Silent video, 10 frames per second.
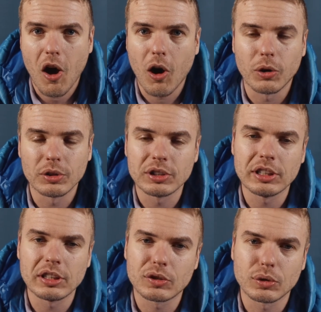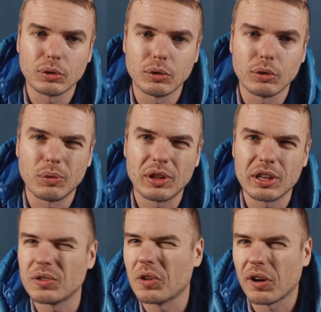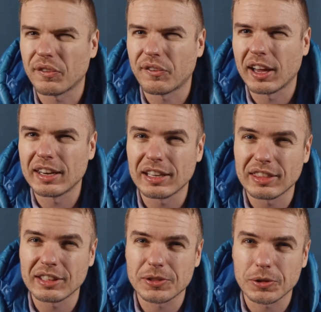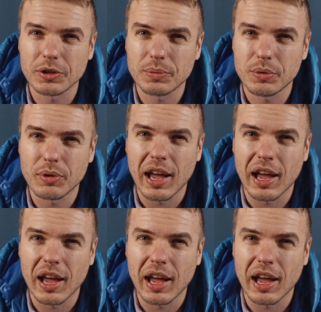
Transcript: Only to really not find anything suitable